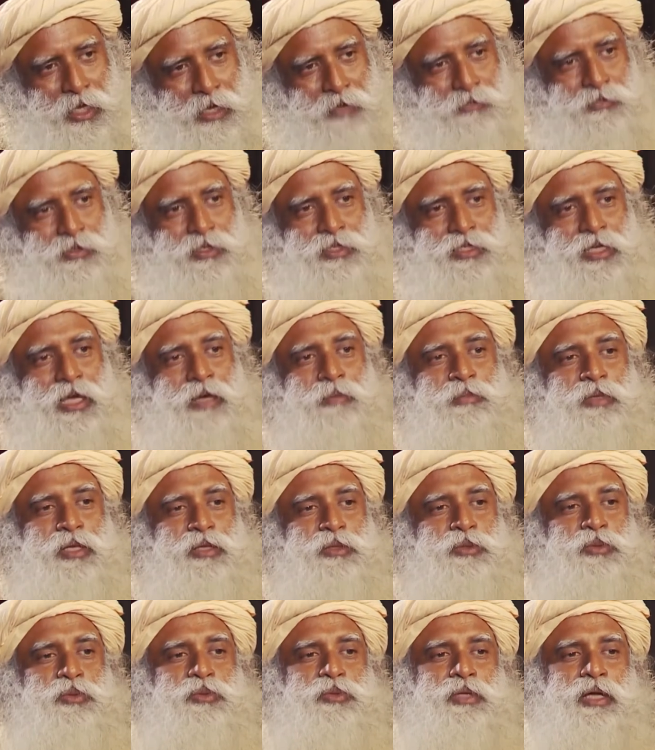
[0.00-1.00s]
Every time they
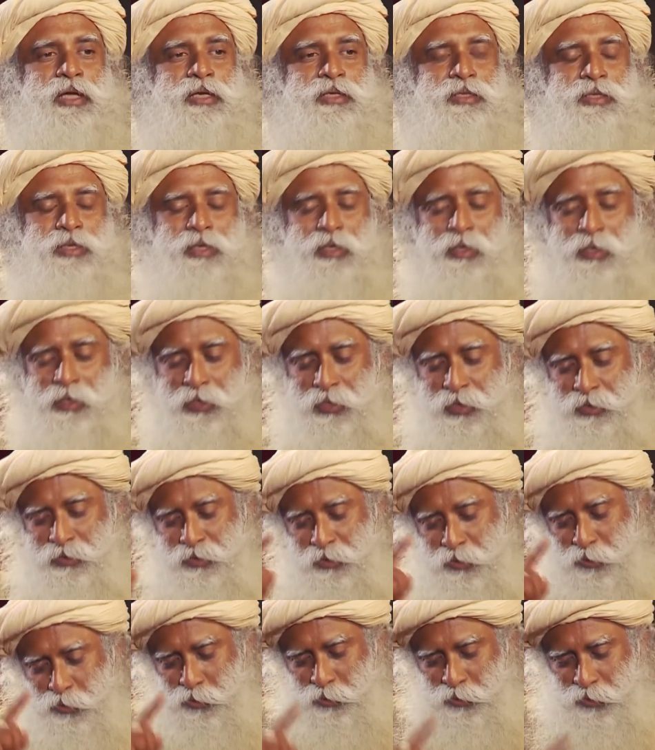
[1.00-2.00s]
do that,
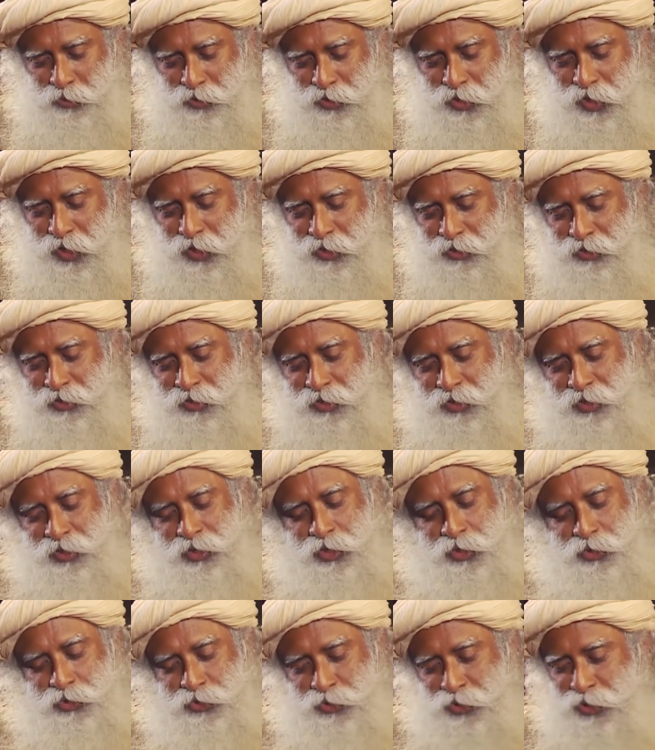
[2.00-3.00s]
either to drug
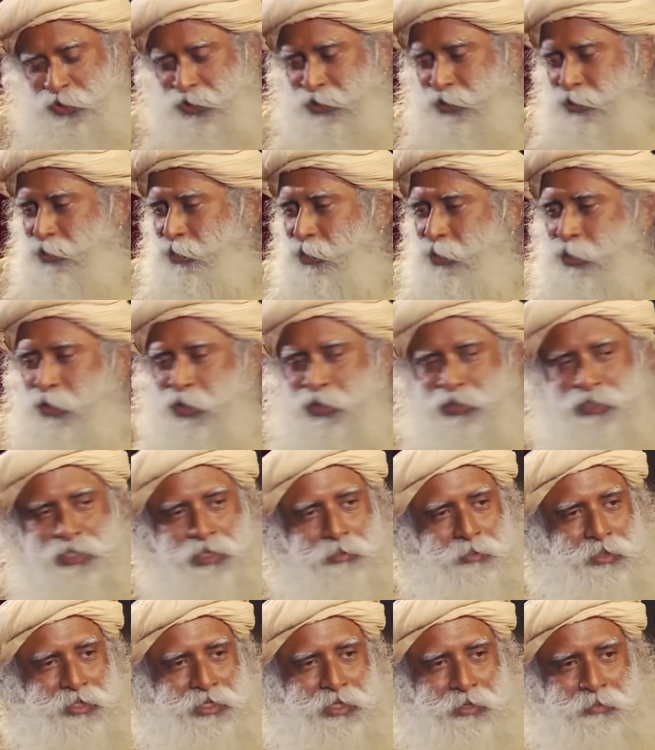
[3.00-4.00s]
or drink or
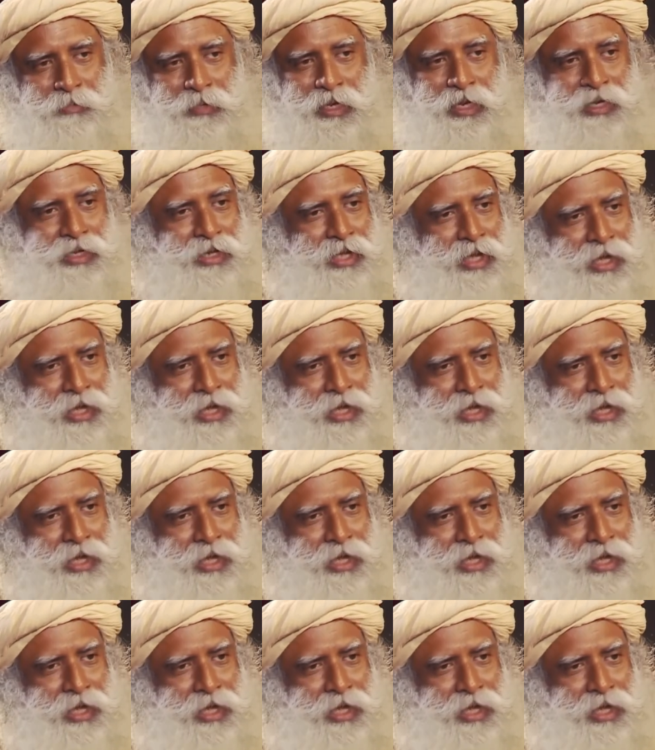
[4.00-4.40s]
some other mad